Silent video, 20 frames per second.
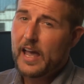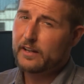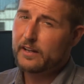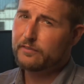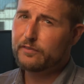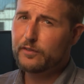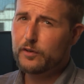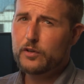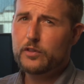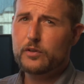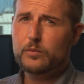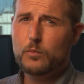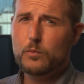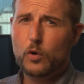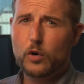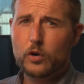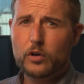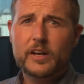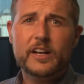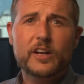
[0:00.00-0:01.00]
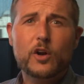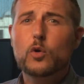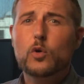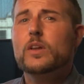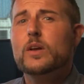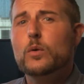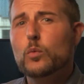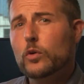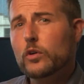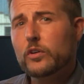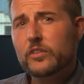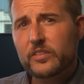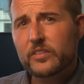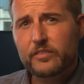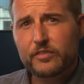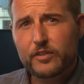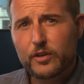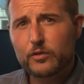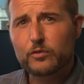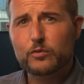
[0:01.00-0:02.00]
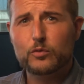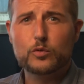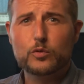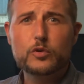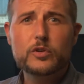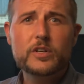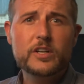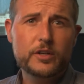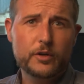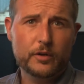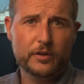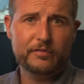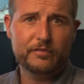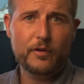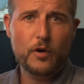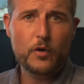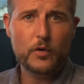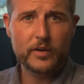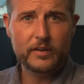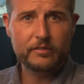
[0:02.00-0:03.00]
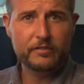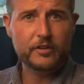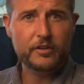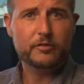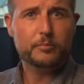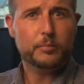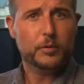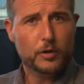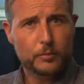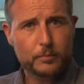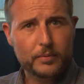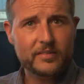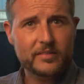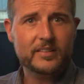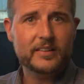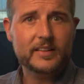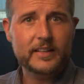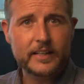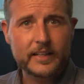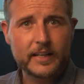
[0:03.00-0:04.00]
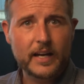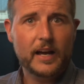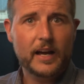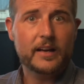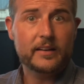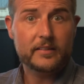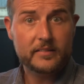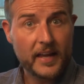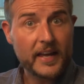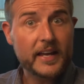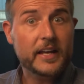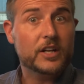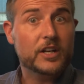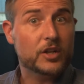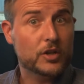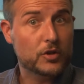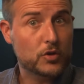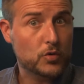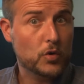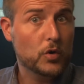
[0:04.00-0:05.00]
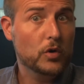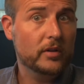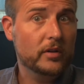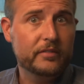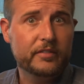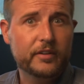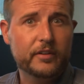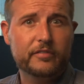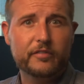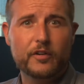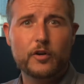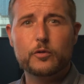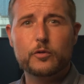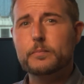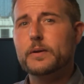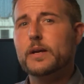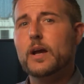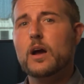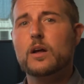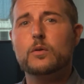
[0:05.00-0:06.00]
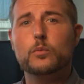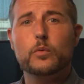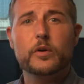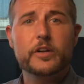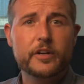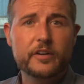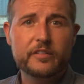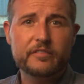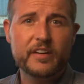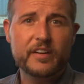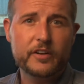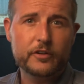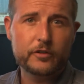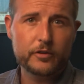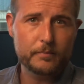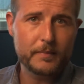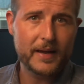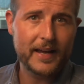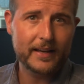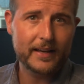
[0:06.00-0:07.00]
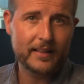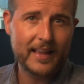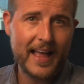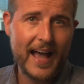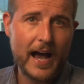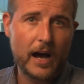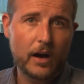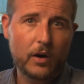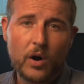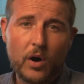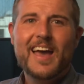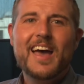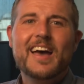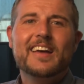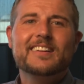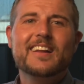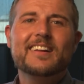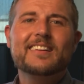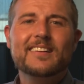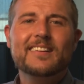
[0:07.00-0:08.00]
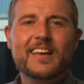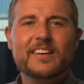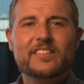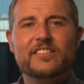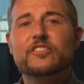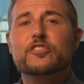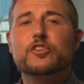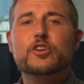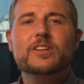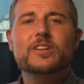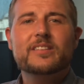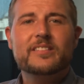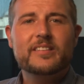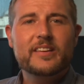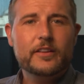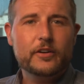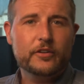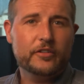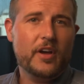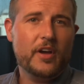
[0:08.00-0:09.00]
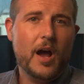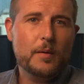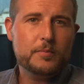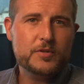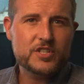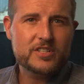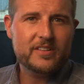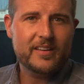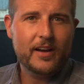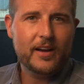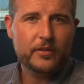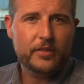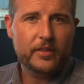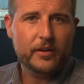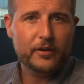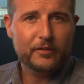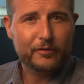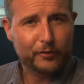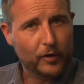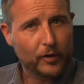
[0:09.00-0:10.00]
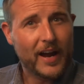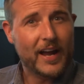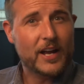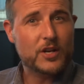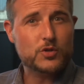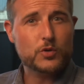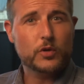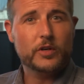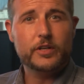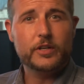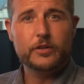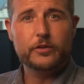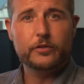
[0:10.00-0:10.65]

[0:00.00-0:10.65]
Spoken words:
And furthermore, it only works if you've rooted your phone, if you've purposely taken control of your phone beyond what your vendor may allow. Nonetheless, it's good to see there's options out there for Android